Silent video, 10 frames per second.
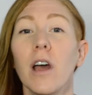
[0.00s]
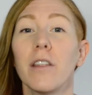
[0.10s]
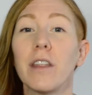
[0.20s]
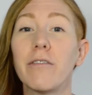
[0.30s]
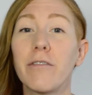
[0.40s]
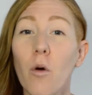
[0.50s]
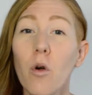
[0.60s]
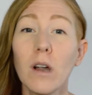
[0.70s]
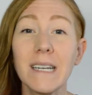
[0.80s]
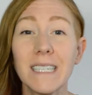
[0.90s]
the
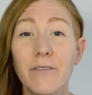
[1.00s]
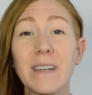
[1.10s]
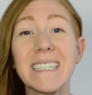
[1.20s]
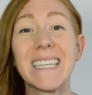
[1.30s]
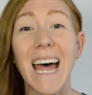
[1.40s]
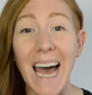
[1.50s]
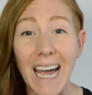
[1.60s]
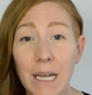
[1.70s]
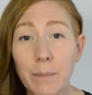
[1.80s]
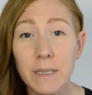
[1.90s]
4 different
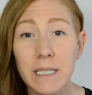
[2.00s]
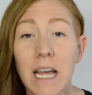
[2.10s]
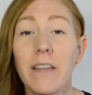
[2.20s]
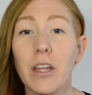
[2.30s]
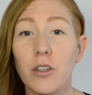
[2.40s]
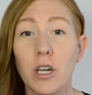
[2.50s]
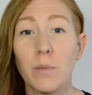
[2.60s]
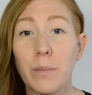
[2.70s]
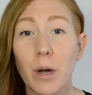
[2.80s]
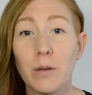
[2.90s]
types that you could
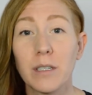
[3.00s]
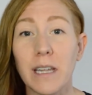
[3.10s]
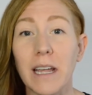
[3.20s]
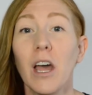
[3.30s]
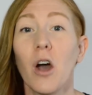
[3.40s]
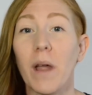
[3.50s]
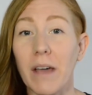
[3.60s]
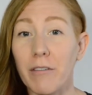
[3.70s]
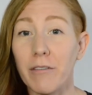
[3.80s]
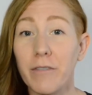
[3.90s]
be posting. We
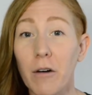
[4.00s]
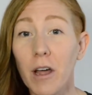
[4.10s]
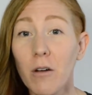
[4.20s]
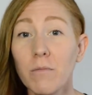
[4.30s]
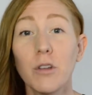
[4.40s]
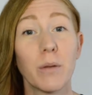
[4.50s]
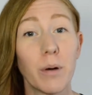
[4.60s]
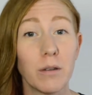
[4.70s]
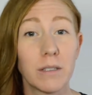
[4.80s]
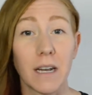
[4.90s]
have a photo you could
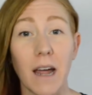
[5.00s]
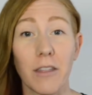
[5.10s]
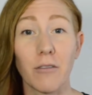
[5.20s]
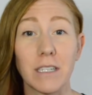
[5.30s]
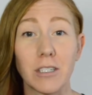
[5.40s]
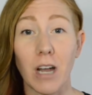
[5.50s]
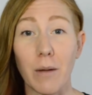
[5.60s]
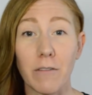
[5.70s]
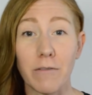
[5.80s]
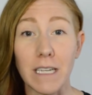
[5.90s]
post on either Instagram
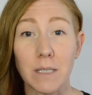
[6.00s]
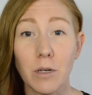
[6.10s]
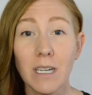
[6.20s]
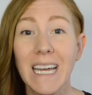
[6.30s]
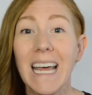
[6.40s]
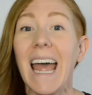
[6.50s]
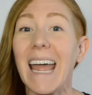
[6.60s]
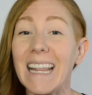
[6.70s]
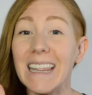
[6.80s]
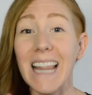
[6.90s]
or Facebook,
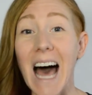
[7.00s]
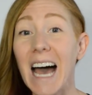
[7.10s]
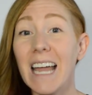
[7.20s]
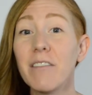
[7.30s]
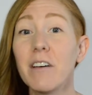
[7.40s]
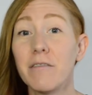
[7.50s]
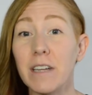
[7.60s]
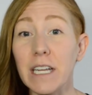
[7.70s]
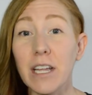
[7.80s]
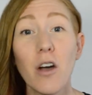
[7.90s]
a live
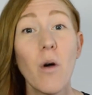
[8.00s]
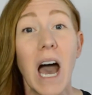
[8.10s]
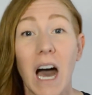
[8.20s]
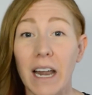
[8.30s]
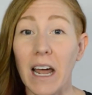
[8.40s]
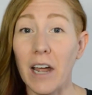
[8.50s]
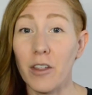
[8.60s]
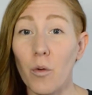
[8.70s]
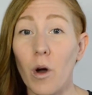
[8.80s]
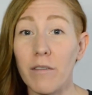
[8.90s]
video on
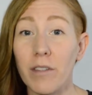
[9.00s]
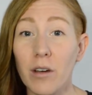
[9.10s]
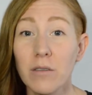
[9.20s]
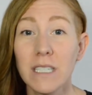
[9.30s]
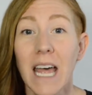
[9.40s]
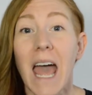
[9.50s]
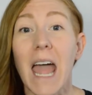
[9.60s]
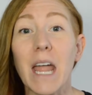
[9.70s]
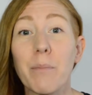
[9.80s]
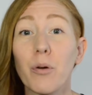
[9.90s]
either one of those,
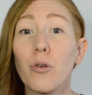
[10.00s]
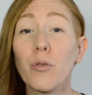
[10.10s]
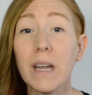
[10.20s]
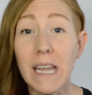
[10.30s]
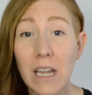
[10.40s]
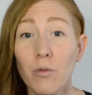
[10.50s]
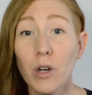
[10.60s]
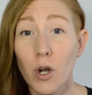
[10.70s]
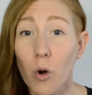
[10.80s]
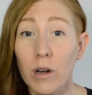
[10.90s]
a
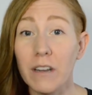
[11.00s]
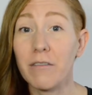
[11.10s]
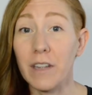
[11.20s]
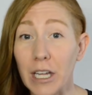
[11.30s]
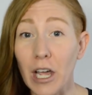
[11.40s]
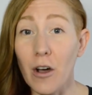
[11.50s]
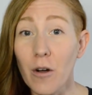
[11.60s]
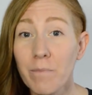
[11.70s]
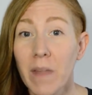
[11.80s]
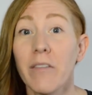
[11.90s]
pre-recorded
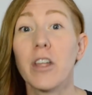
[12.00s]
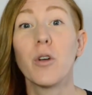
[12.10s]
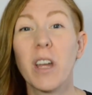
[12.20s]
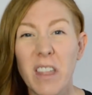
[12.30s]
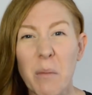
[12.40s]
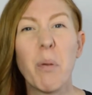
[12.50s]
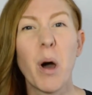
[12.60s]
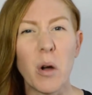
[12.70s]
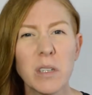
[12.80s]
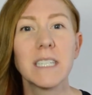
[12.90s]
video that you could then
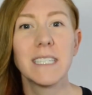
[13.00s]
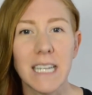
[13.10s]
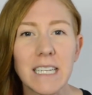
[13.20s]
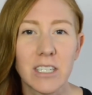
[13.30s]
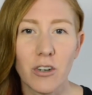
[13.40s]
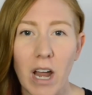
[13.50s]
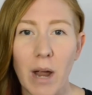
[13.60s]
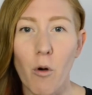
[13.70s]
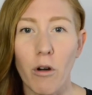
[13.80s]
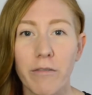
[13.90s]
post to Instagram
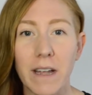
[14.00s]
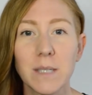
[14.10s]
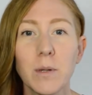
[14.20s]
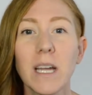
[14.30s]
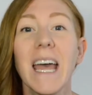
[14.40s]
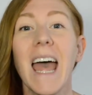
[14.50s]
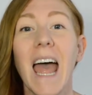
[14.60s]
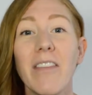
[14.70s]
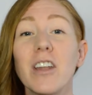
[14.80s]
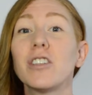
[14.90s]
or Facebook,
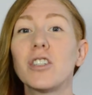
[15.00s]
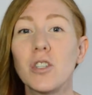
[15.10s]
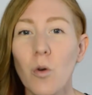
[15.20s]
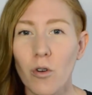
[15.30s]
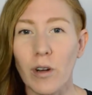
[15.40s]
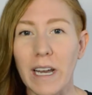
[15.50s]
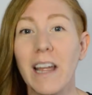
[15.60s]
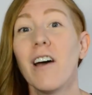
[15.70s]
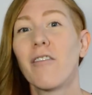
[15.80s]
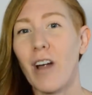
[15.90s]
and then a story
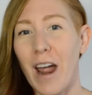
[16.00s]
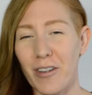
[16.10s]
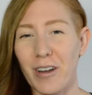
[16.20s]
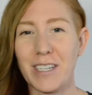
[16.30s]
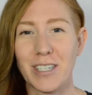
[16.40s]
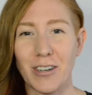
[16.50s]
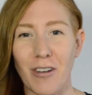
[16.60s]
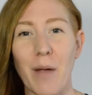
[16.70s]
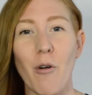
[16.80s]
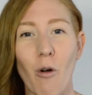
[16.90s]
for either
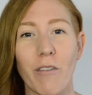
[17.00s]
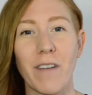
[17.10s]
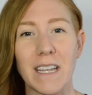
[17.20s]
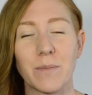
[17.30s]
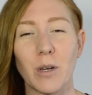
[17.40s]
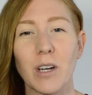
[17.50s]
Instagram or Facebook.